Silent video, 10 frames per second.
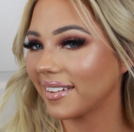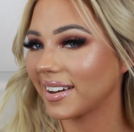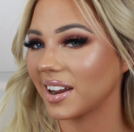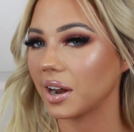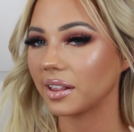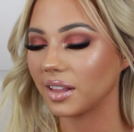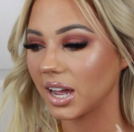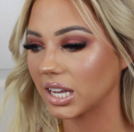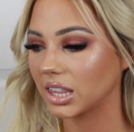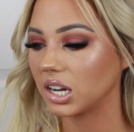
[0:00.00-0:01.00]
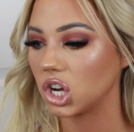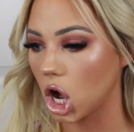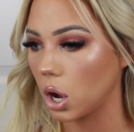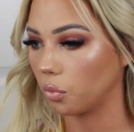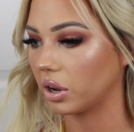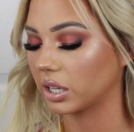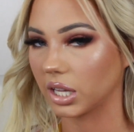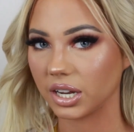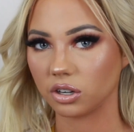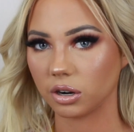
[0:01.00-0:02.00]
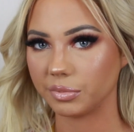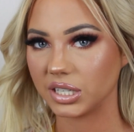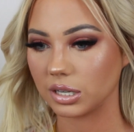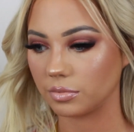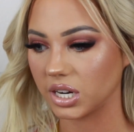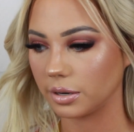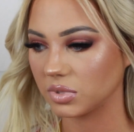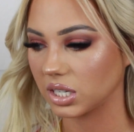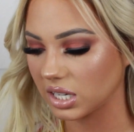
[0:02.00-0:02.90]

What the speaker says: And I like the not wing liner on me sometimes.